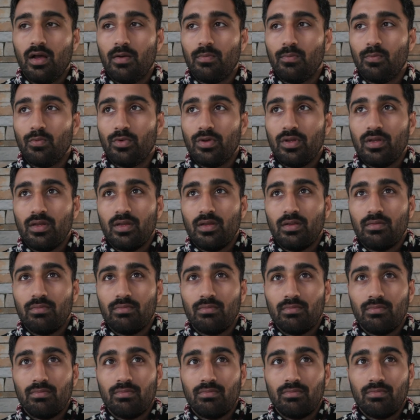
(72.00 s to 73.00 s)
we
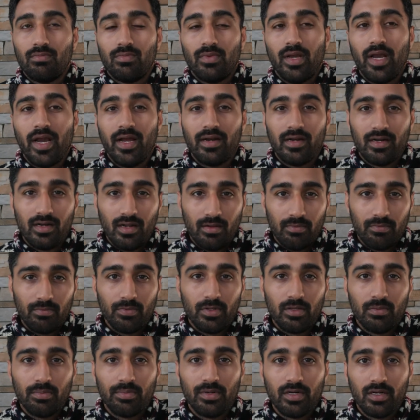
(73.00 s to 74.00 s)
ended up
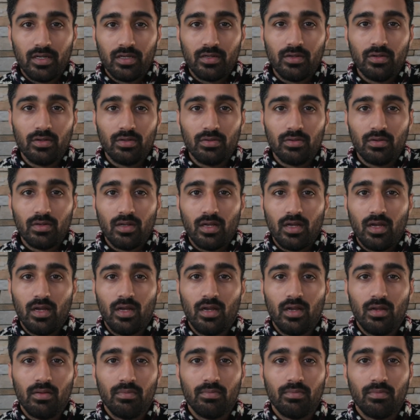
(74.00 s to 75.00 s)
with pretty good,
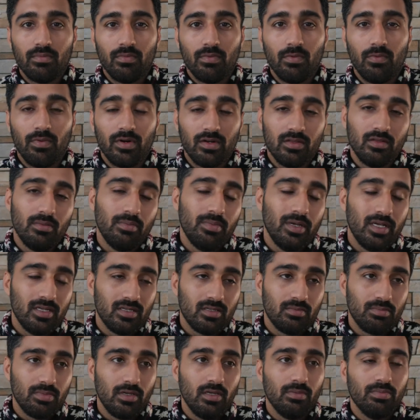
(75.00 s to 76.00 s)
one of the
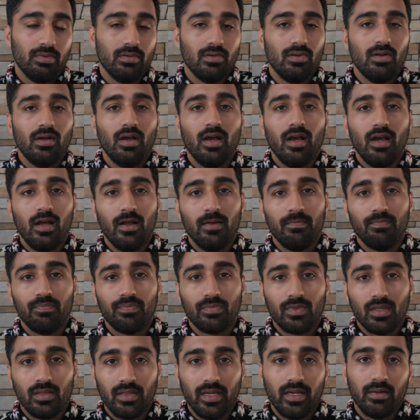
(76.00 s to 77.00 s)
best people
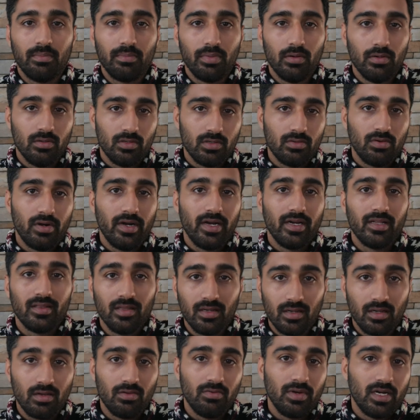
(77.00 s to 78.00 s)
that portrayed the
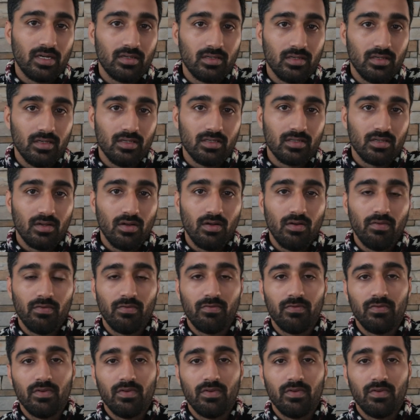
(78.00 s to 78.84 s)
characters of